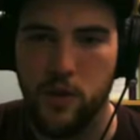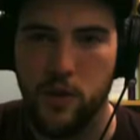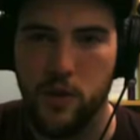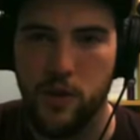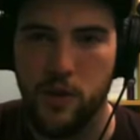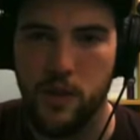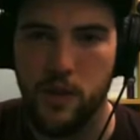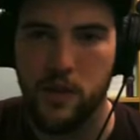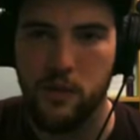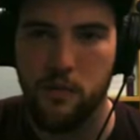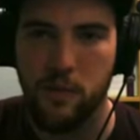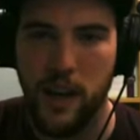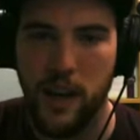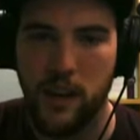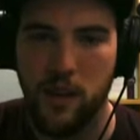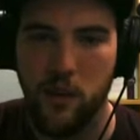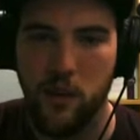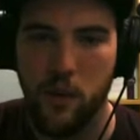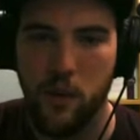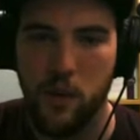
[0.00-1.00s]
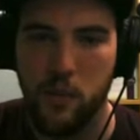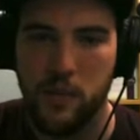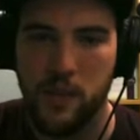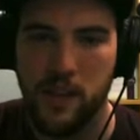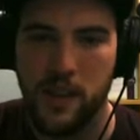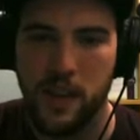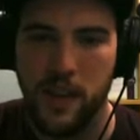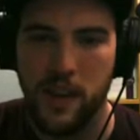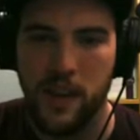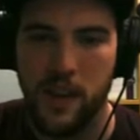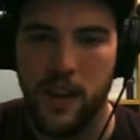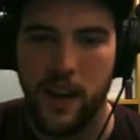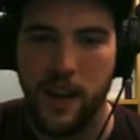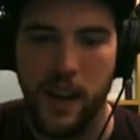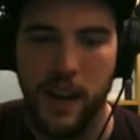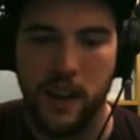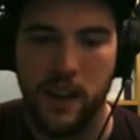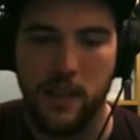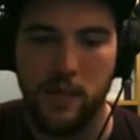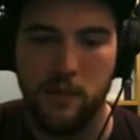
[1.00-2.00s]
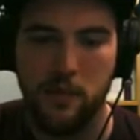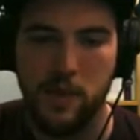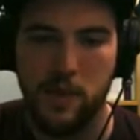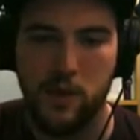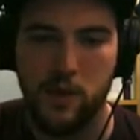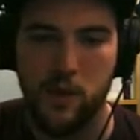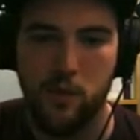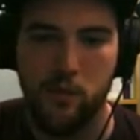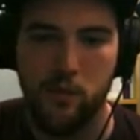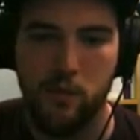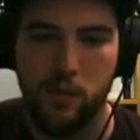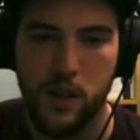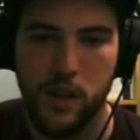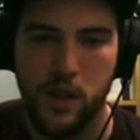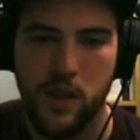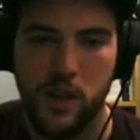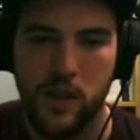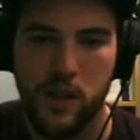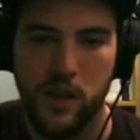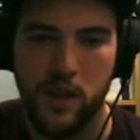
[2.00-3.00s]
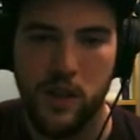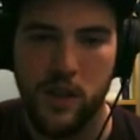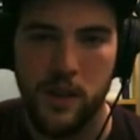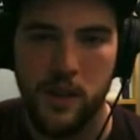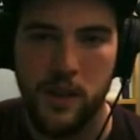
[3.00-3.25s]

two of these mana orbs. I hate them so much.